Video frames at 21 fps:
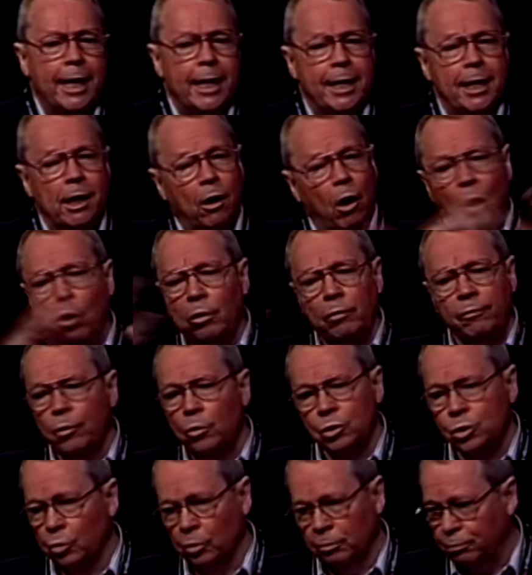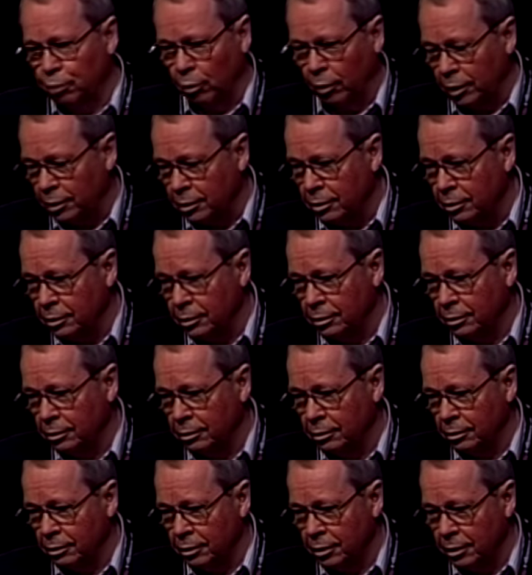He, all of those are important,
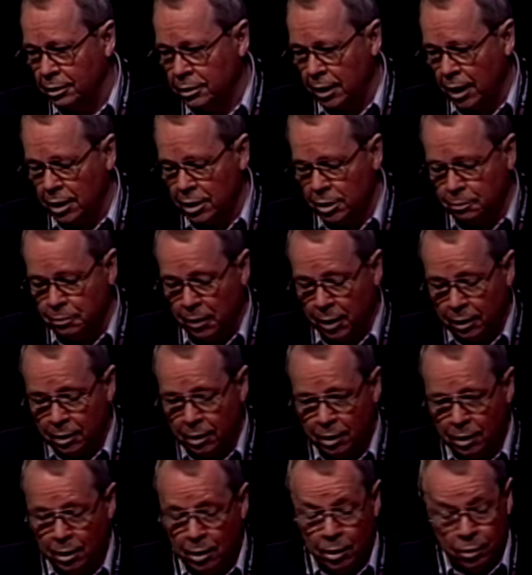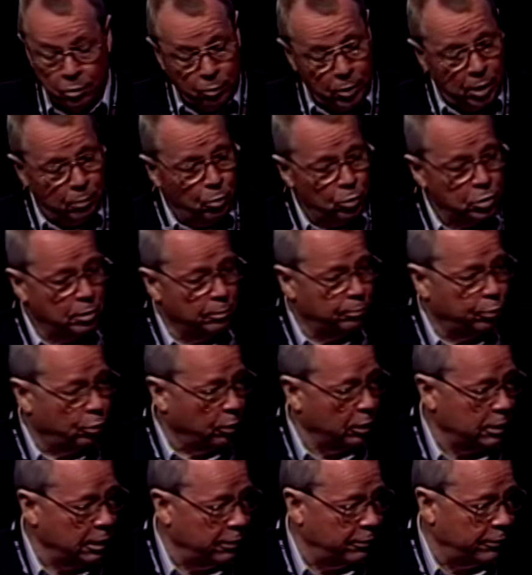he says, but the really most
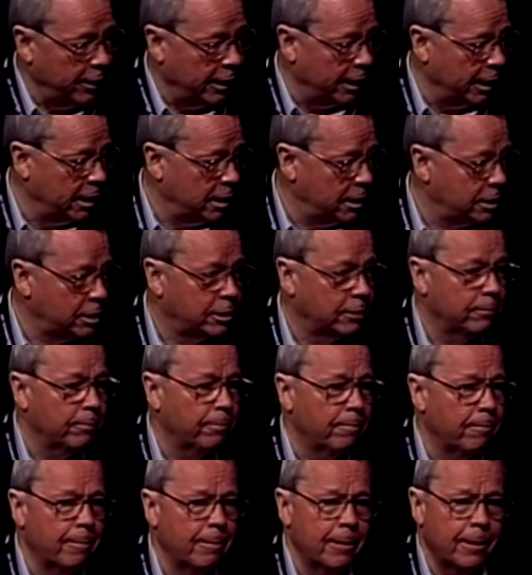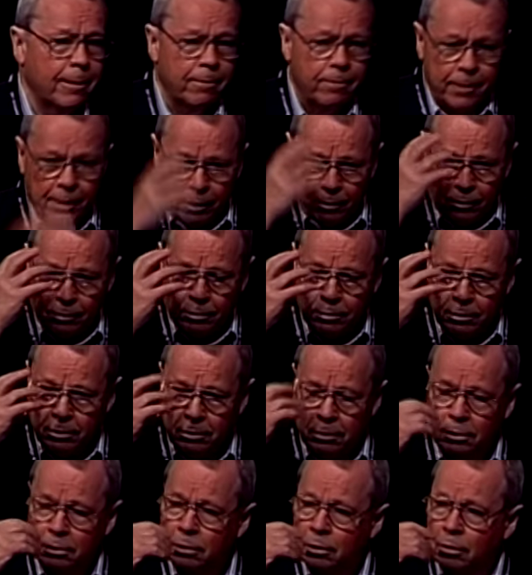important thing is their,
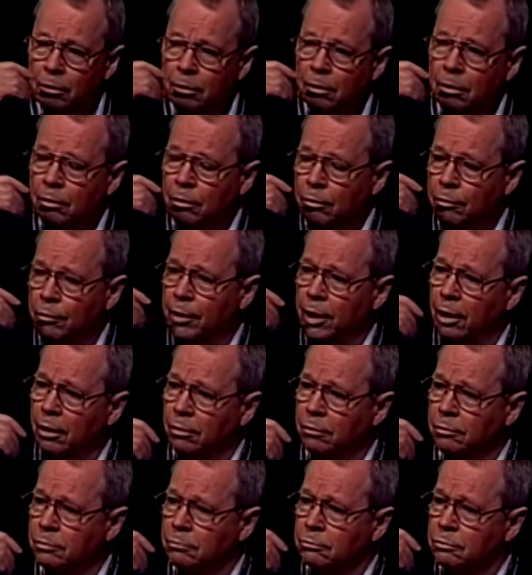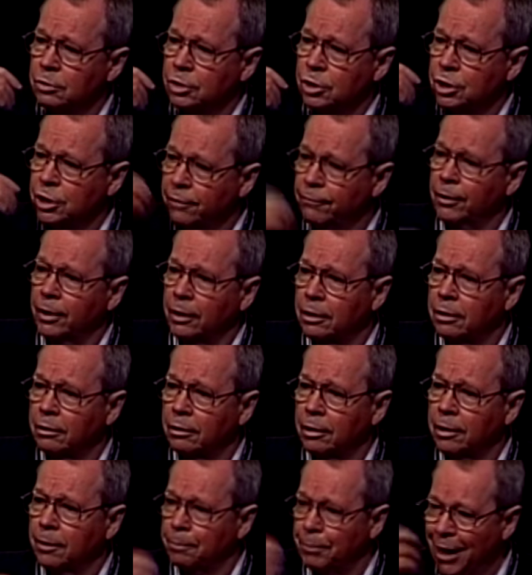their civic
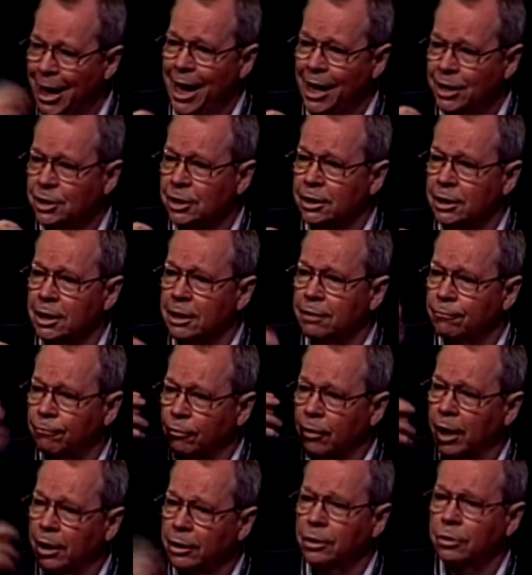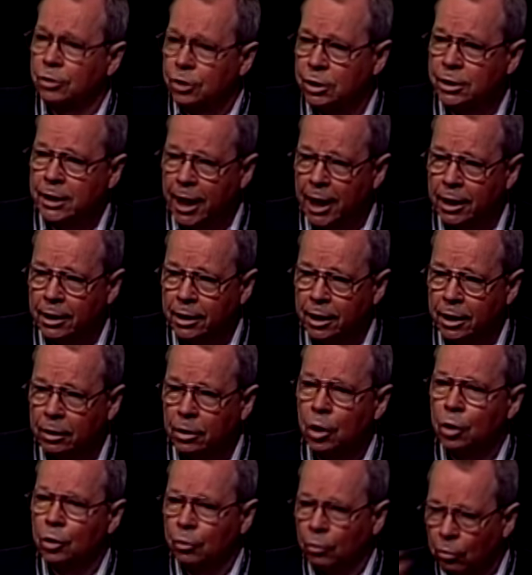capacity for understanding
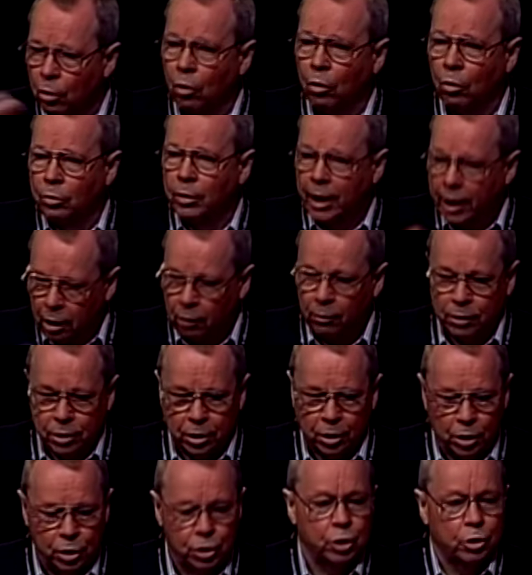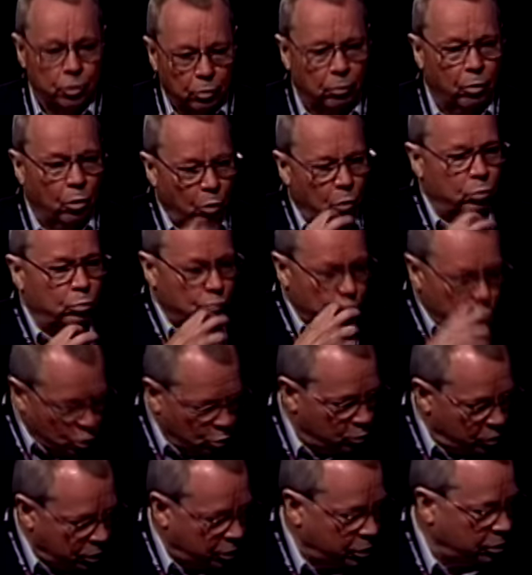their own heritage, their own
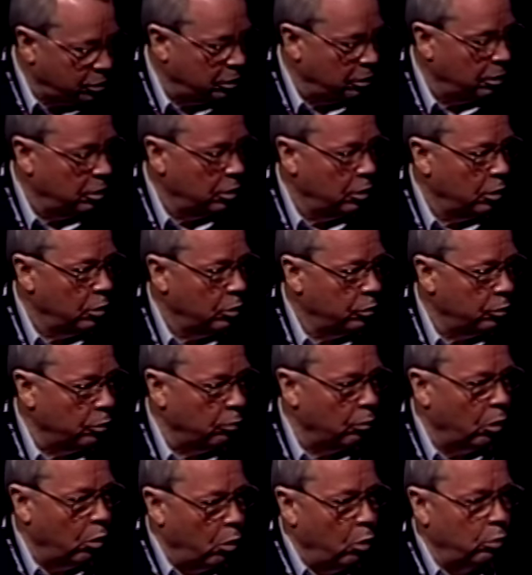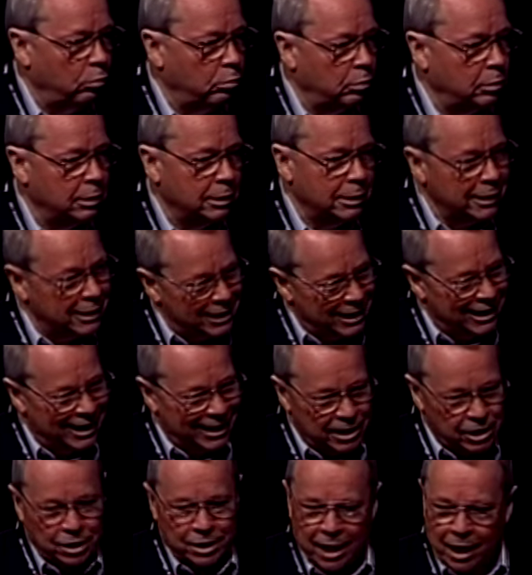roots, their own, in
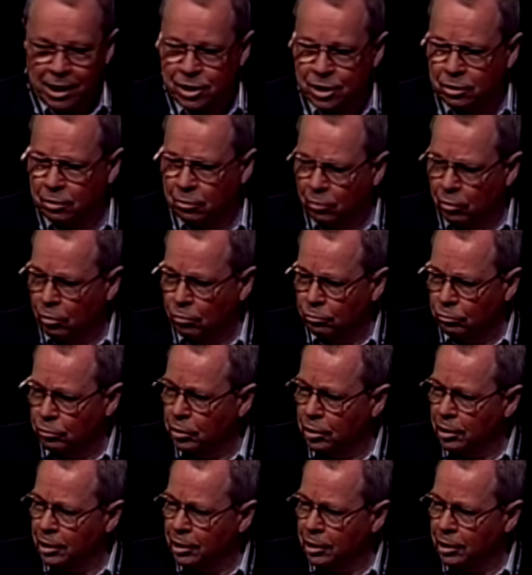a sense, their own